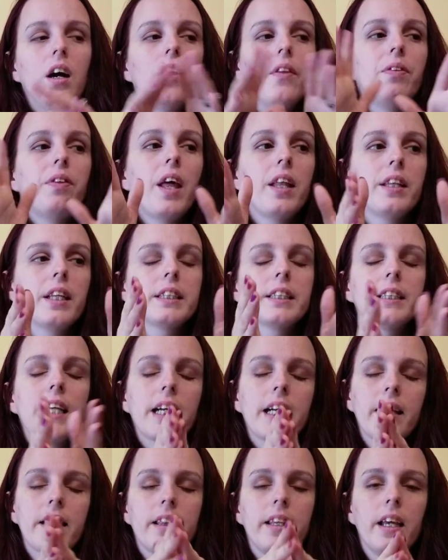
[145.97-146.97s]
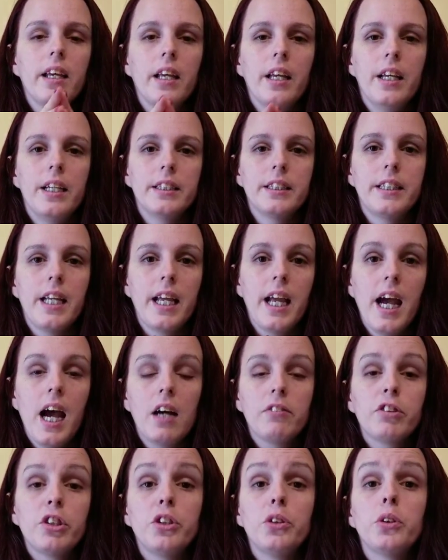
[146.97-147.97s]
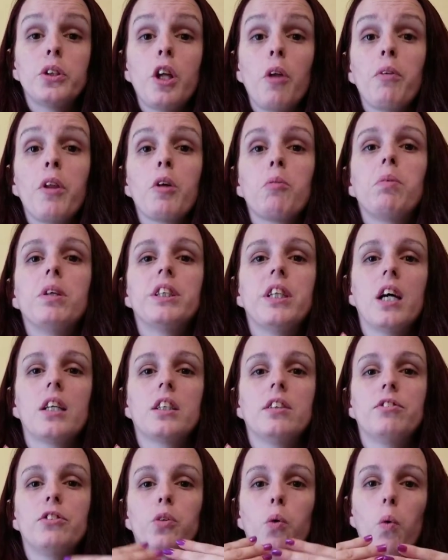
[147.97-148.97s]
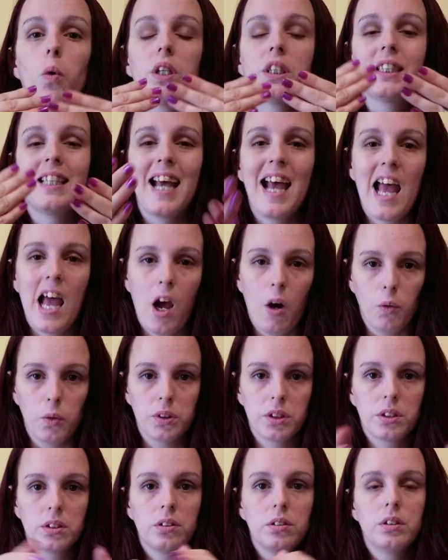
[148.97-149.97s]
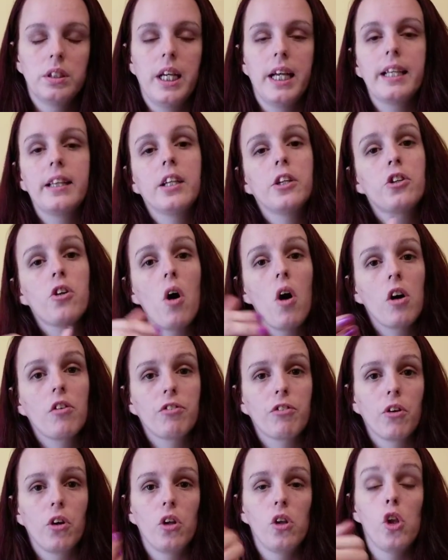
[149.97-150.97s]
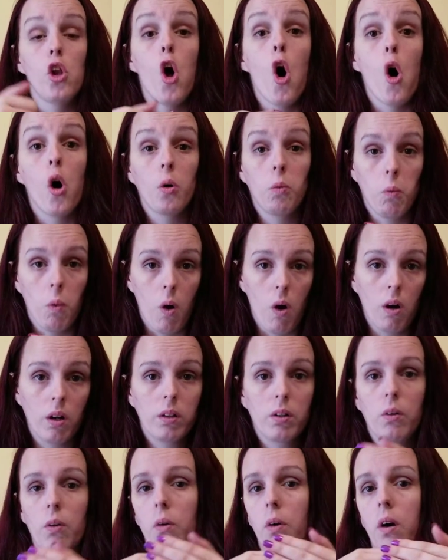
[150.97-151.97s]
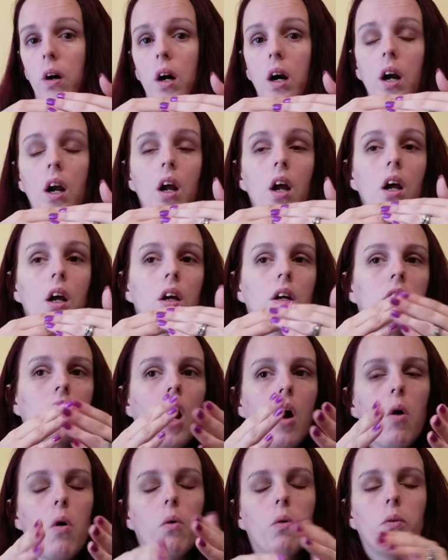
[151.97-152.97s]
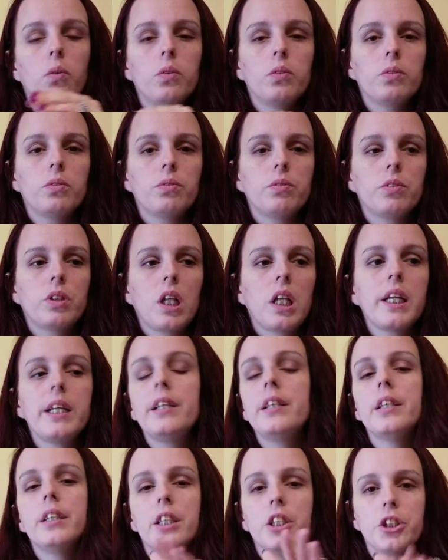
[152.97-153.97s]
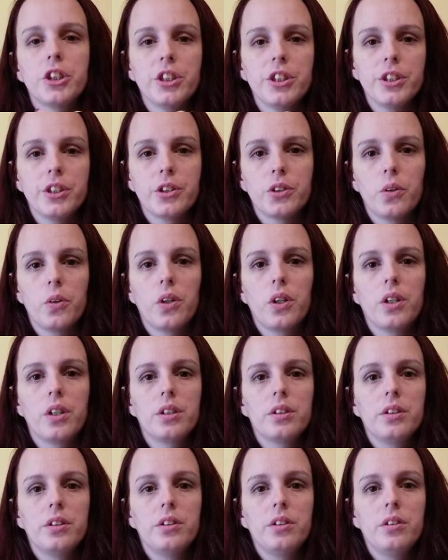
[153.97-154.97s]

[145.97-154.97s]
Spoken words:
Then the second thing is they have to do something productive towards the house. Take the dog for a long walk, or go clean the dishes, or,